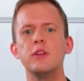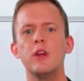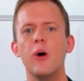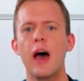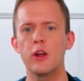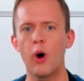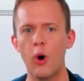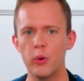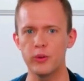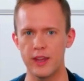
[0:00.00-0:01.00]
to know how to
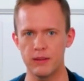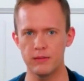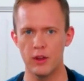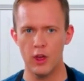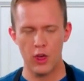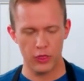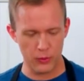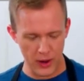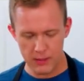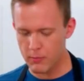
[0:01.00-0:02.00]
hold it
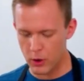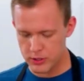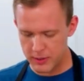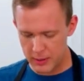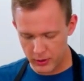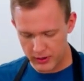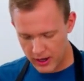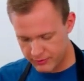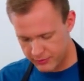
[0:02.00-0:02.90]
the way most people cut